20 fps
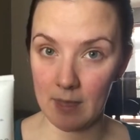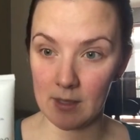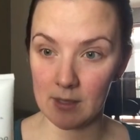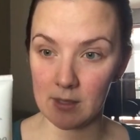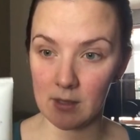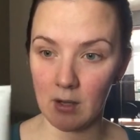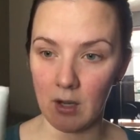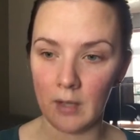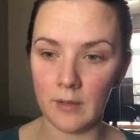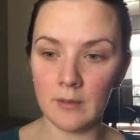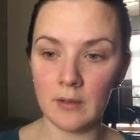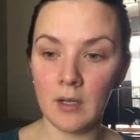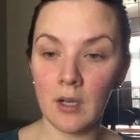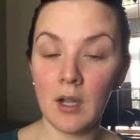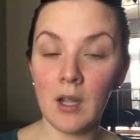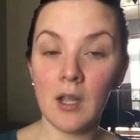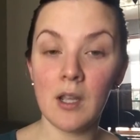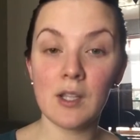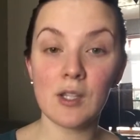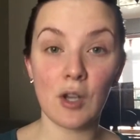this on.
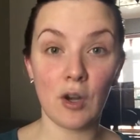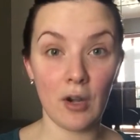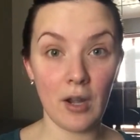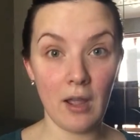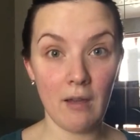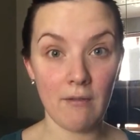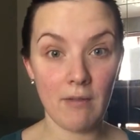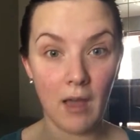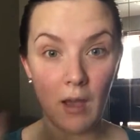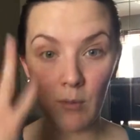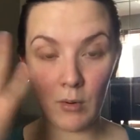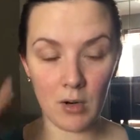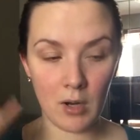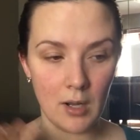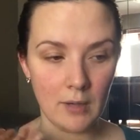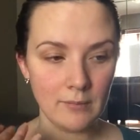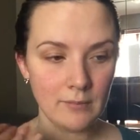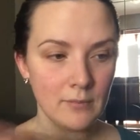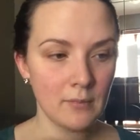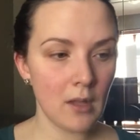So I already have that one
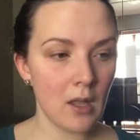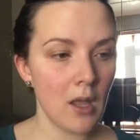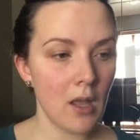on,